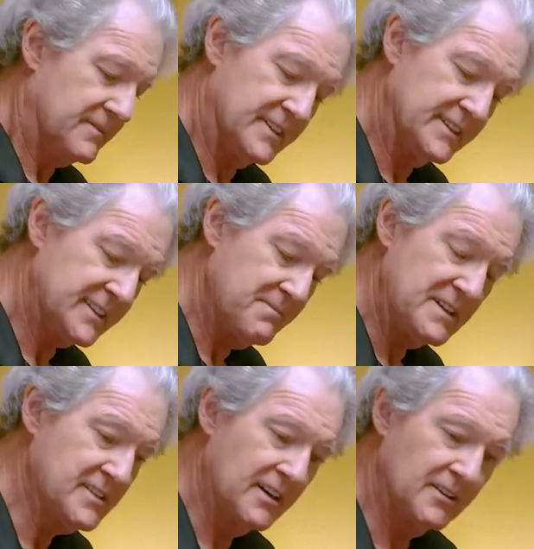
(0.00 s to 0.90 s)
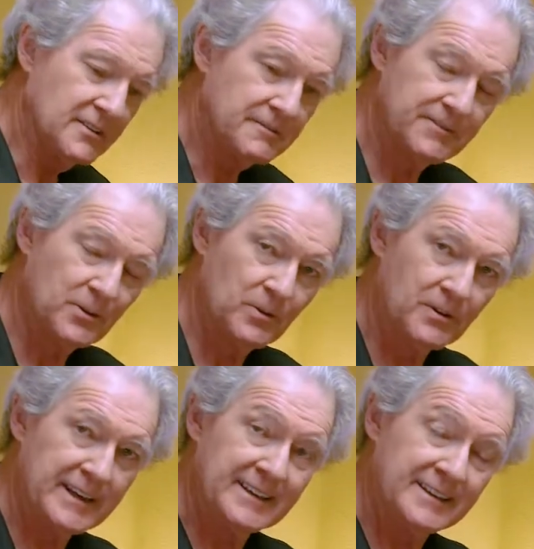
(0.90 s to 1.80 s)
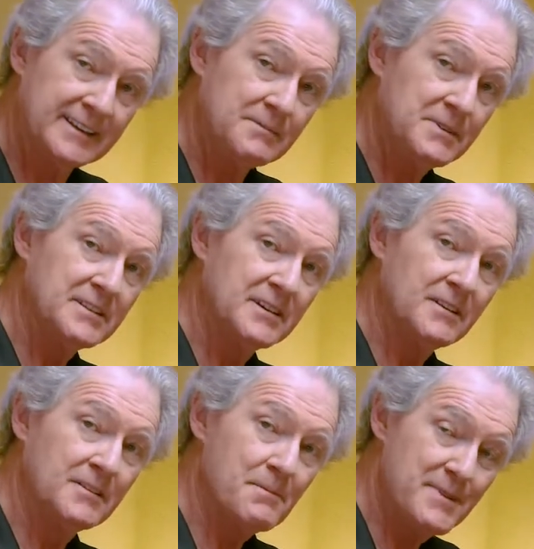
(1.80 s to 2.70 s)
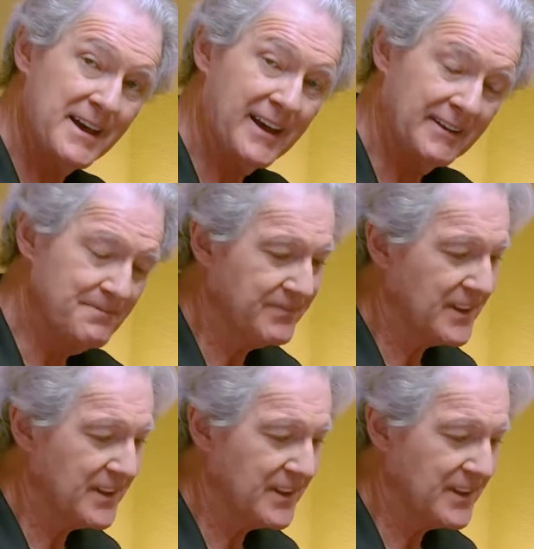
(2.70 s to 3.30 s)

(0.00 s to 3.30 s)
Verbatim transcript: This can be done on the floor and it can be done on the bed.